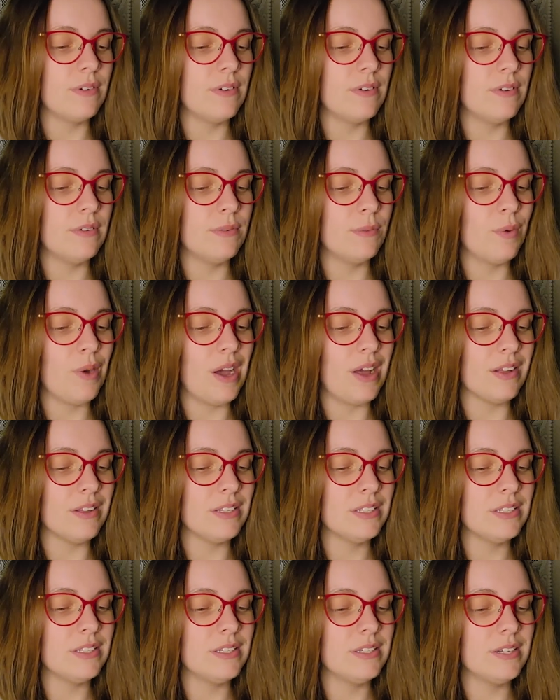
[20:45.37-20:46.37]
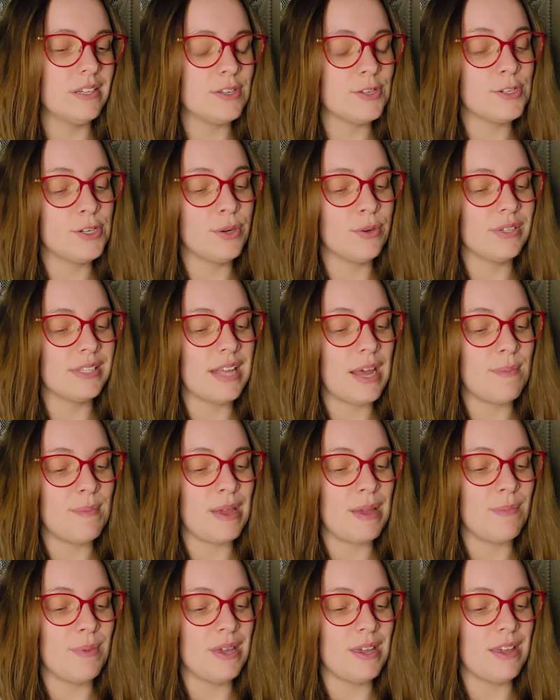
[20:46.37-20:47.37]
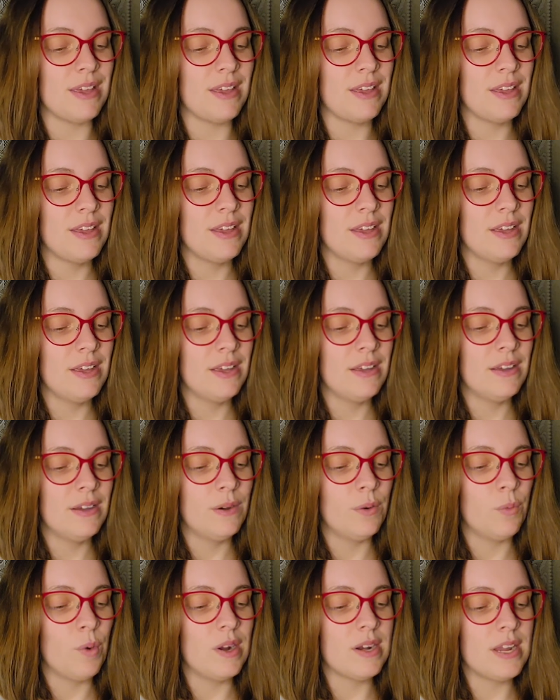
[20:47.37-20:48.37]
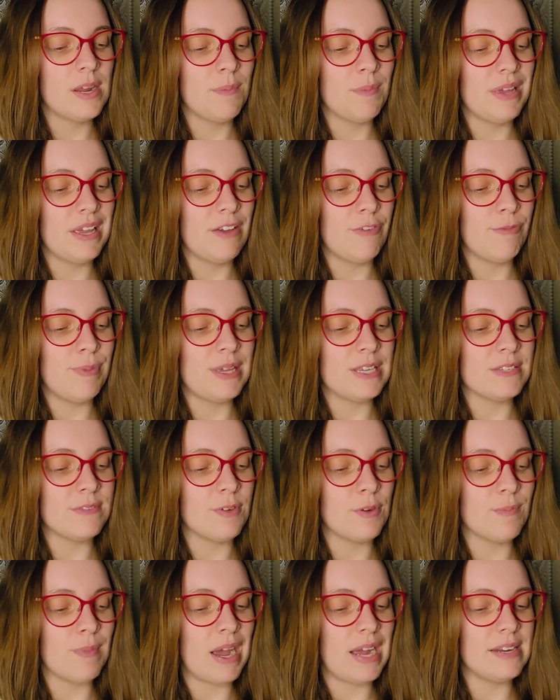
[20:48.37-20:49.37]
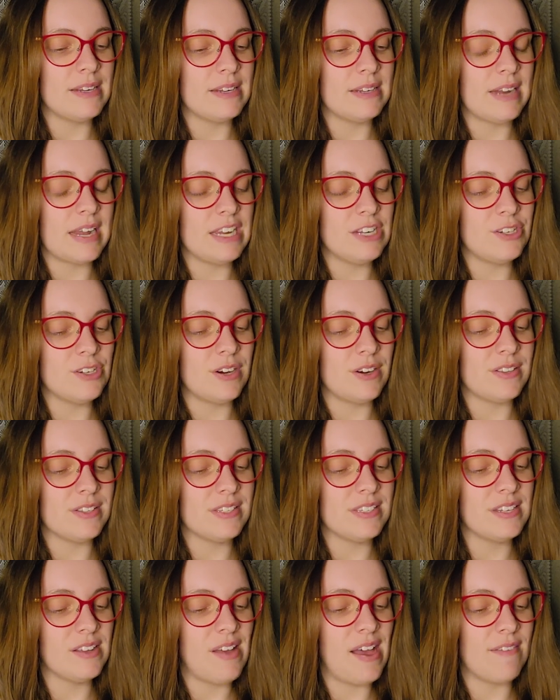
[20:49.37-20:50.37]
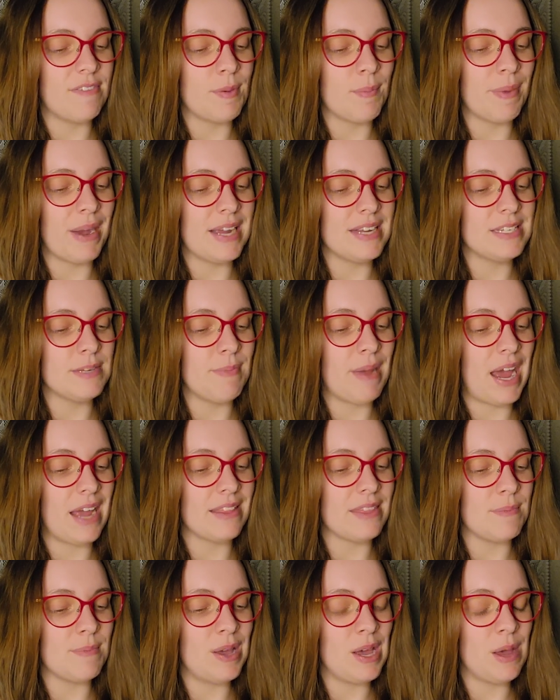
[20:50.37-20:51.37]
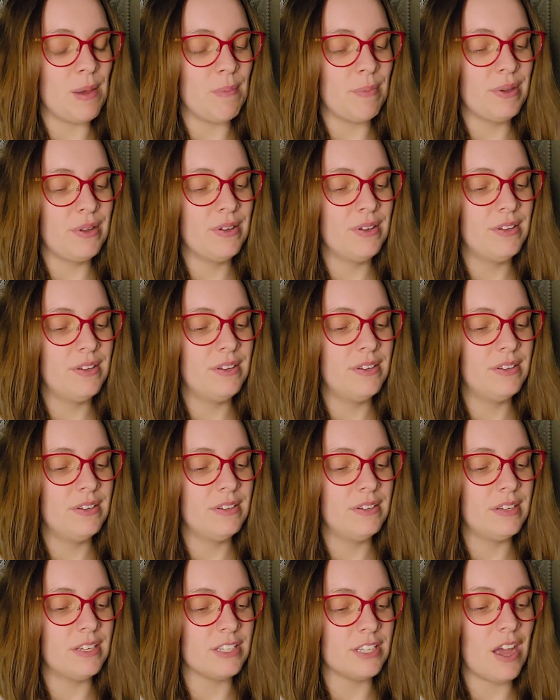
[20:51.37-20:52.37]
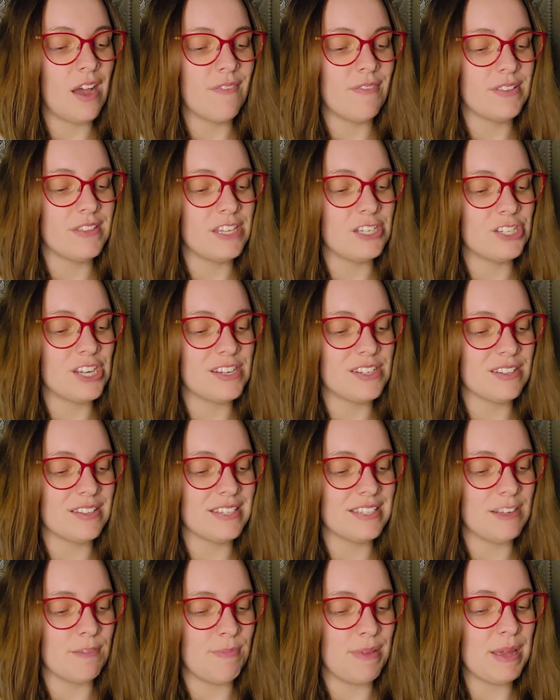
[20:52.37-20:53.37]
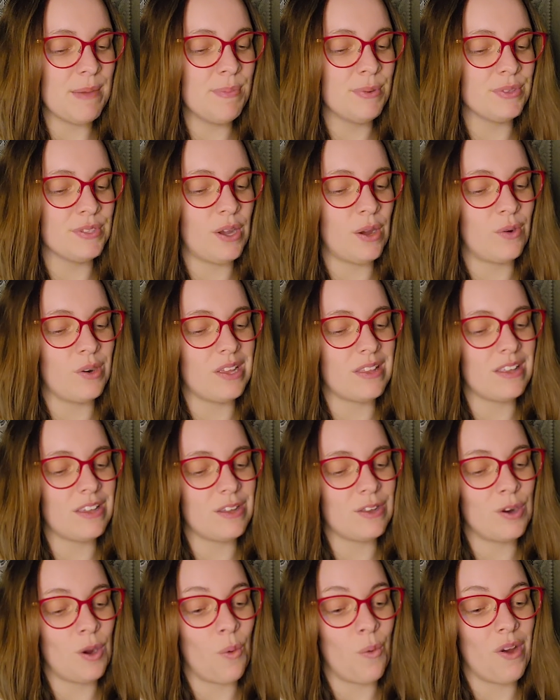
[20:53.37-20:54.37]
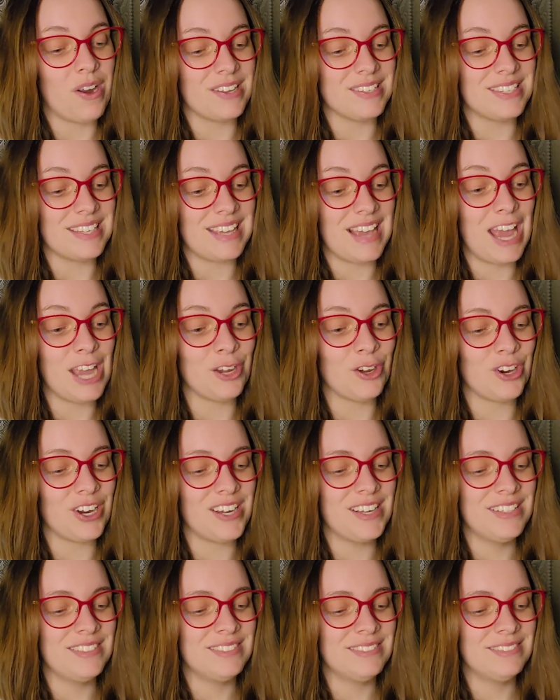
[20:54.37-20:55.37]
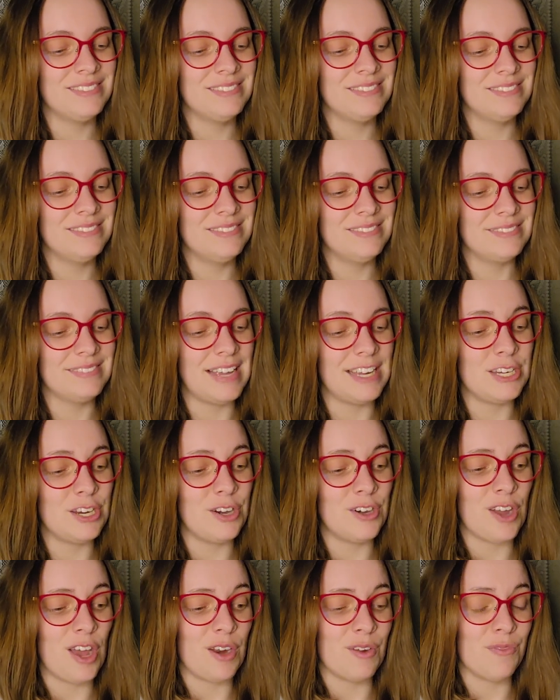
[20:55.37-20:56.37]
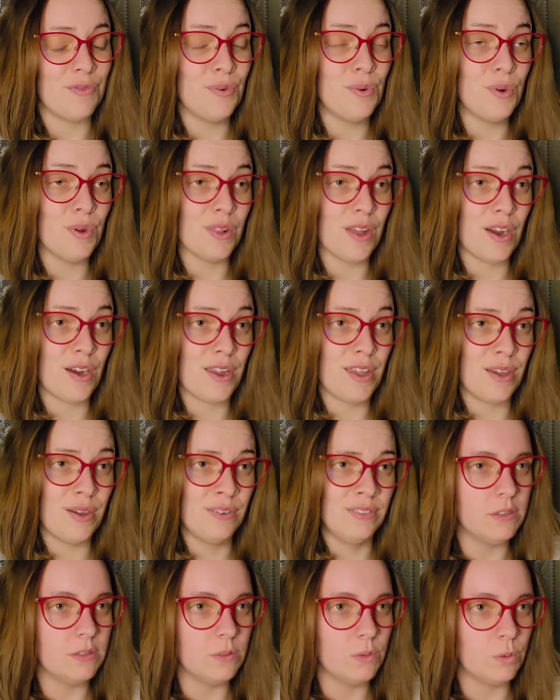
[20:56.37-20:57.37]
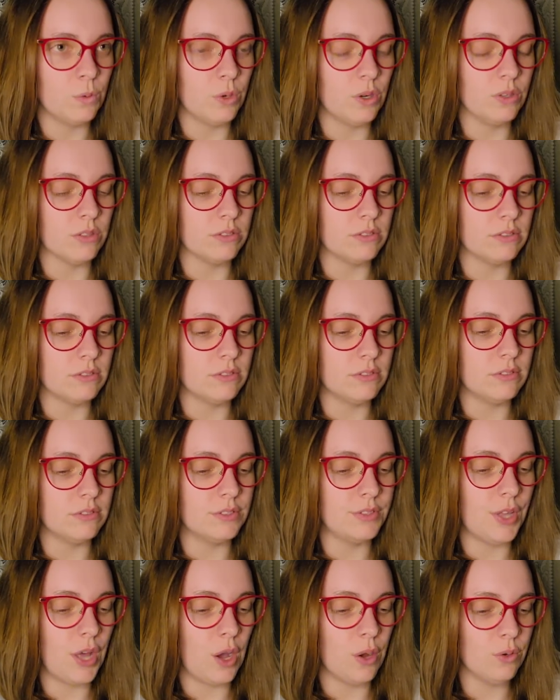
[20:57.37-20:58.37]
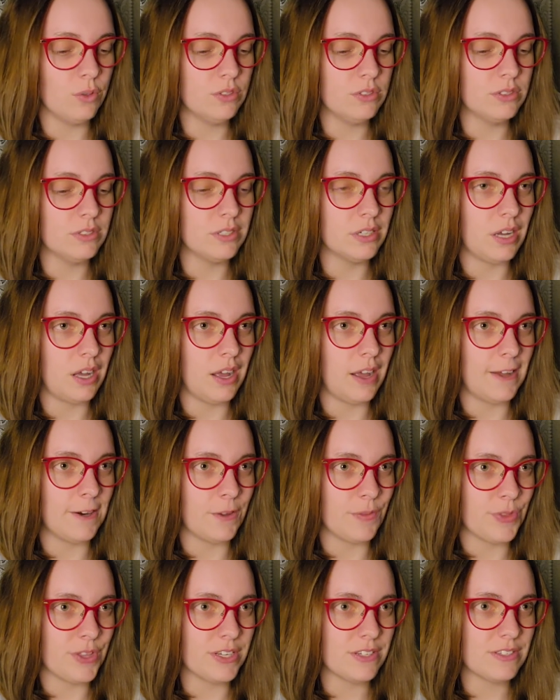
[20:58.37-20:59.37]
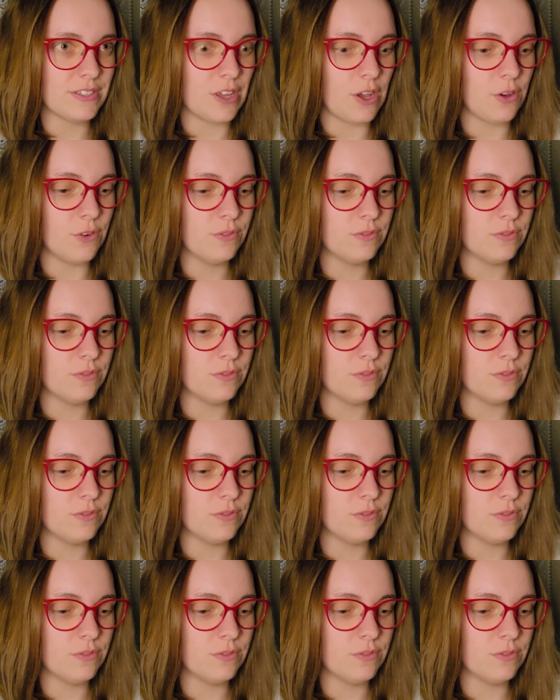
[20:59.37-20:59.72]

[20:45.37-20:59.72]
Well, as true as that may be, one can be of peaceful mind and nature and still have a bite to back them up. It's often the gentlest of people, Tony, that you don't want to see angry. And you're not a fool, are you? Well, no, I don't think so.